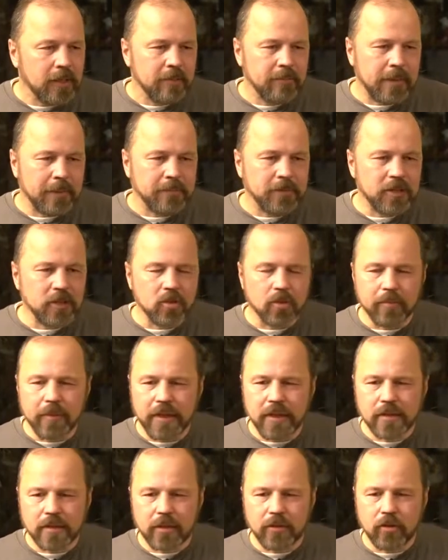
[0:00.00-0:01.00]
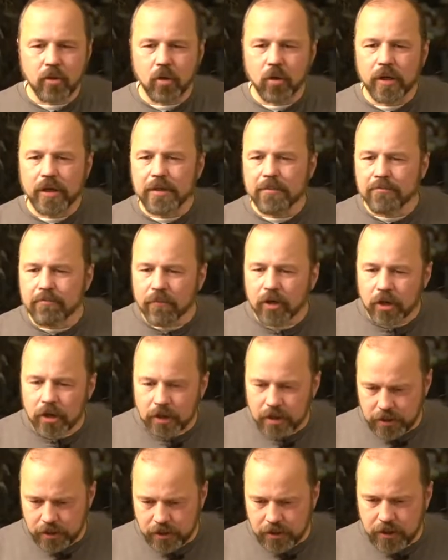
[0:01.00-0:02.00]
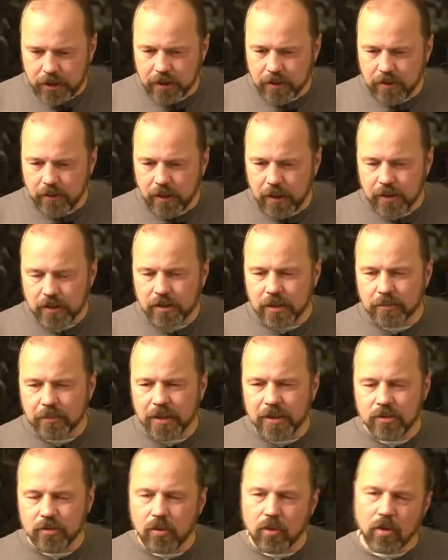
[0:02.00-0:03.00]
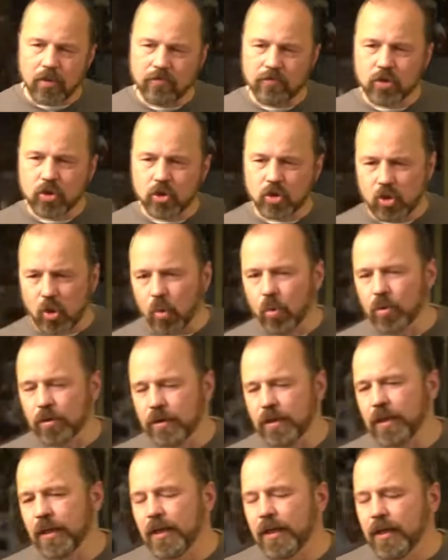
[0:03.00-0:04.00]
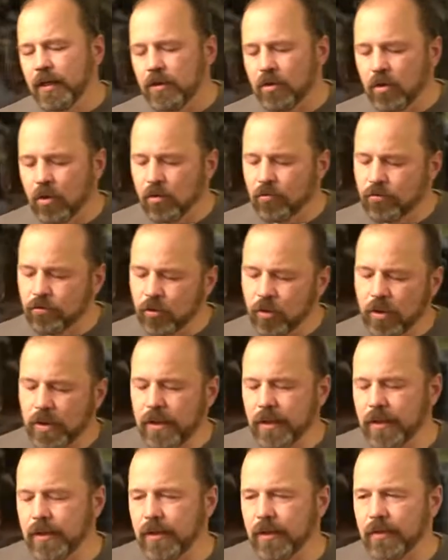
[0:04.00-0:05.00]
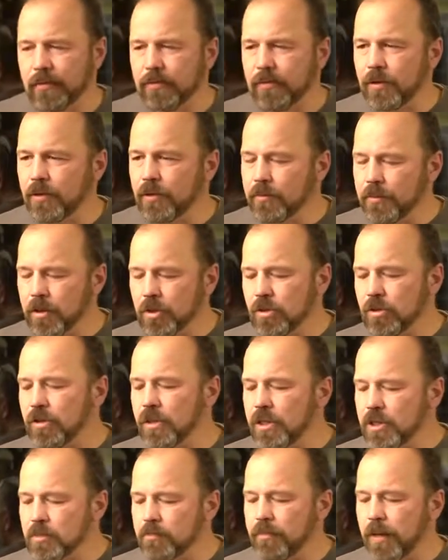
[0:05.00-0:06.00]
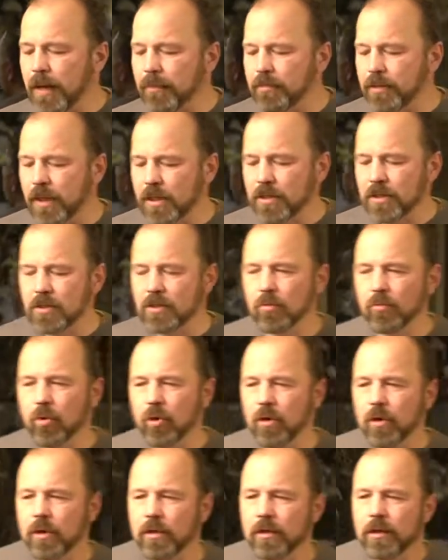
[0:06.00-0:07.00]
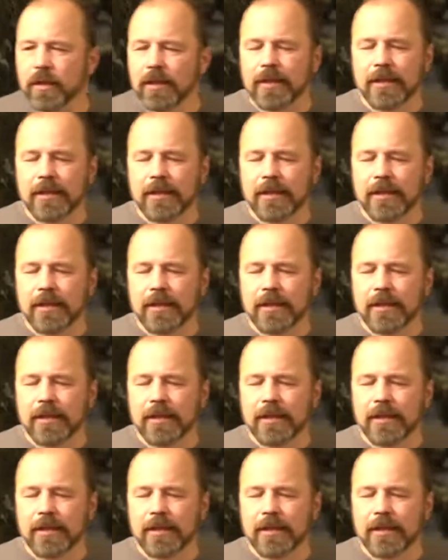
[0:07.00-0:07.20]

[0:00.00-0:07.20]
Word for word: Baptizo means that you're immersed in Christ. That means you're soaked, you're fully in Him. When a person is baptized in the water,